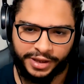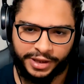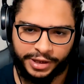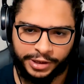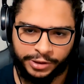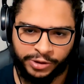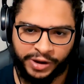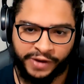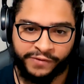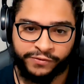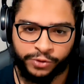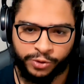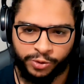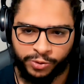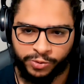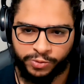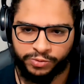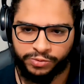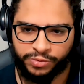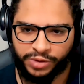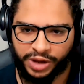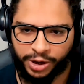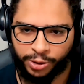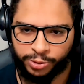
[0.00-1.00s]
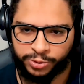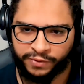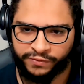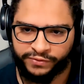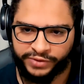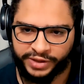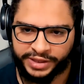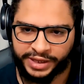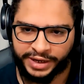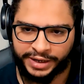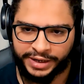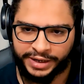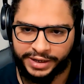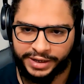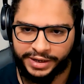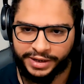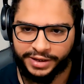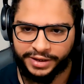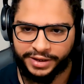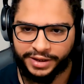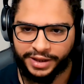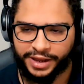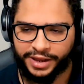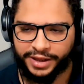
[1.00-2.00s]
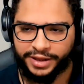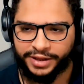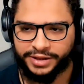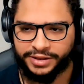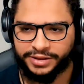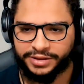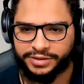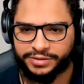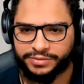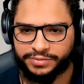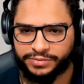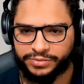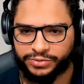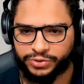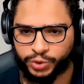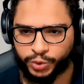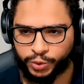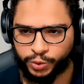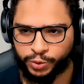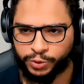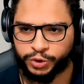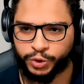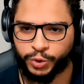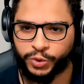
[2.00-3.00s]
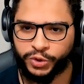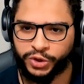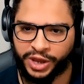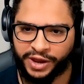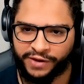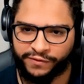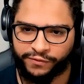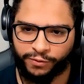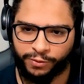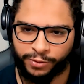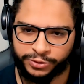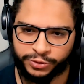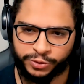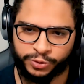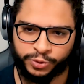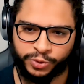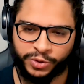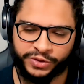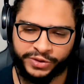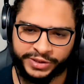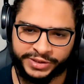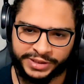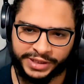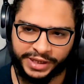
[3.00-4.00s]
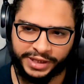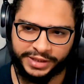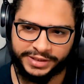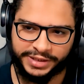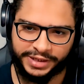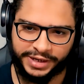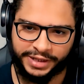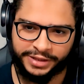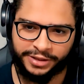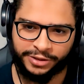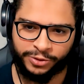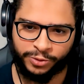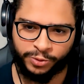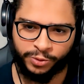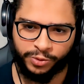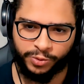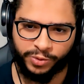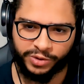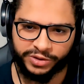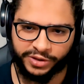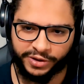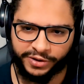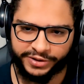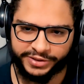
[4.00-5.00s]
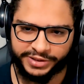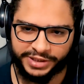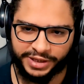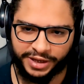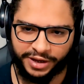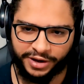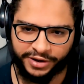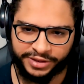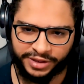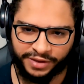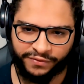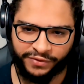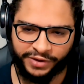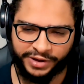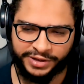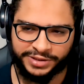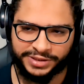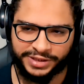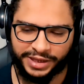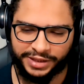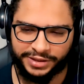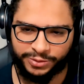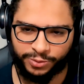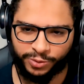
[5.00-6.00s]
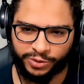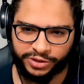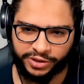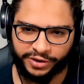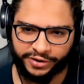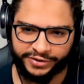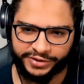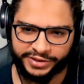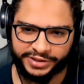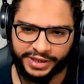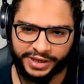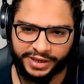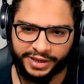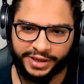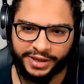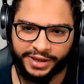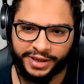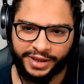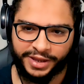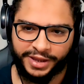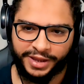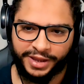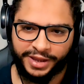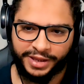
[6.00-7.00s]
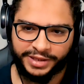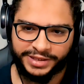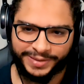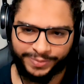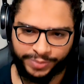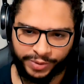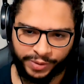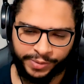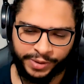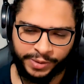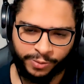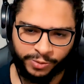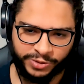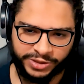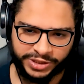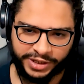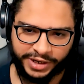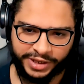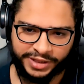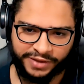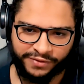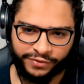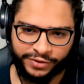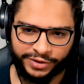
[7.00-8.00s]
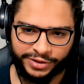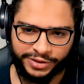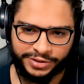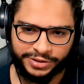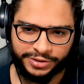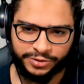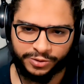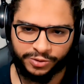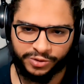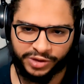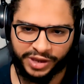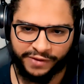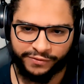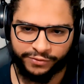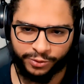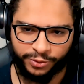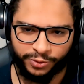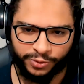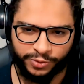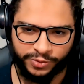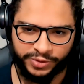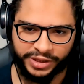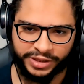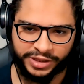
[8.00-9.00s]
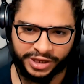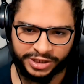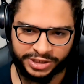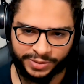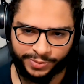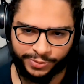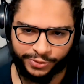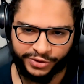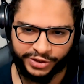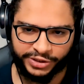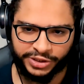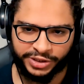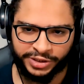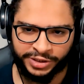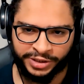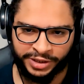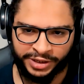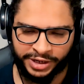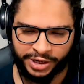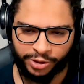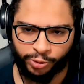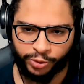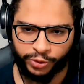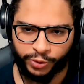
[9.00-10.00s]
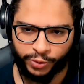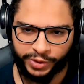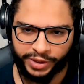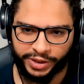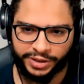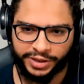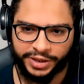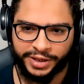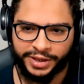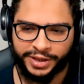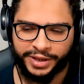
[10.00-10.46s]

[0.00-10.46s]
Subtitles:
you have to do a lot of data cleaning. And to do so, you have also to understand the data to know what are the artifacts and what are the problem with the data first. So you have to do that exploration in a good way.